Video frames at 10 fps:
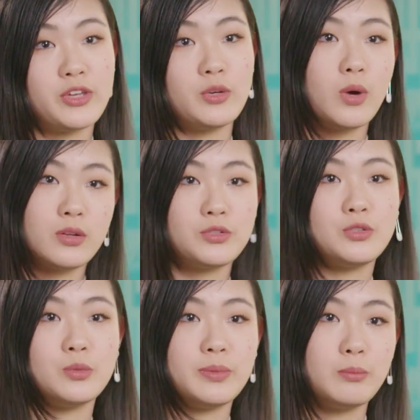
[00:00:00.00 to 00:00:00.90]
you
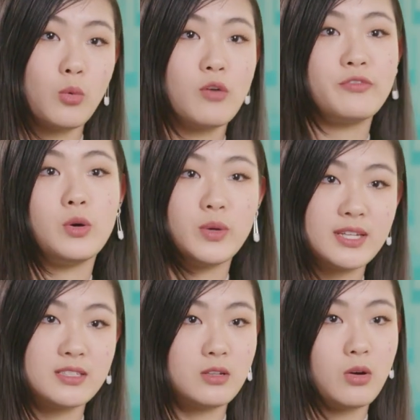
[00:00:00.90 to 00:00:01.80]
want to be more
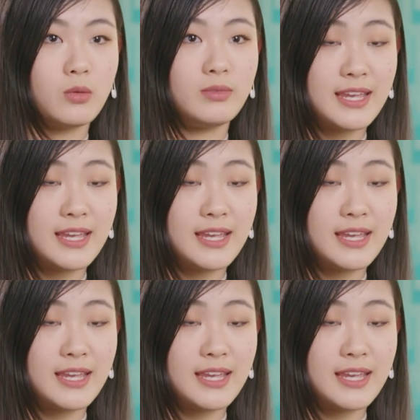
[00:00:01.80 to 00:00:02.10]
focused on